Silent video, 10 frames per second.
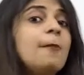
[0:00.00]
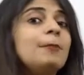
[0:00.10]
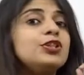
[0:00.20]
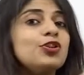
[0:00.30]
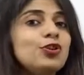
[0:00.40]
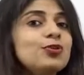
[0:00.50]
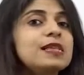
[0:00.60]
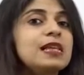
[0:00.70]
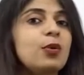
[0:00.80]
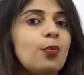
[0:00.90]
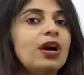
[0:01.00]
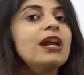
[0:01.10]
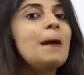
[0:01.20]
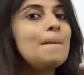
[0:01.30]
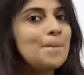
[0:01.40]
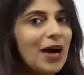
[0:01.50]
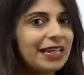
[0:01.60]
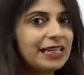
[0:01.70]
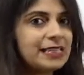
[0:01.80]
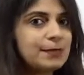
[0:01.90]
but you're using the word
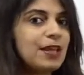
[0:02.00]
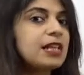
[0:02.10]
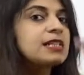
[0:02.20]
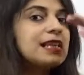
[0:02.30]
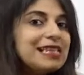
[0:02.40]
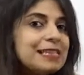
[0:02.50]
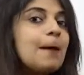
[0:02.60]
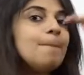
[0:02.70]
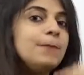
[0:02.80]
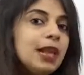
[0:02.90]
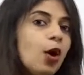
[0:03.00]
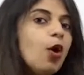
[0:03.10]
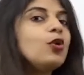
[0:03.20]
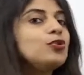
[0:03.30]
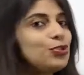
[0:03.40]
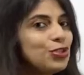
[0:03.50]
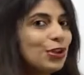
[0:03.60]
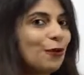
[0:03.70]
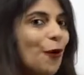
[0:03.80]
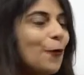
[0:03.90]
minus because it's below
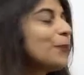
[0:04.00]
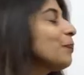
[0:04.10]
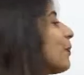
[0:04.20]
zero.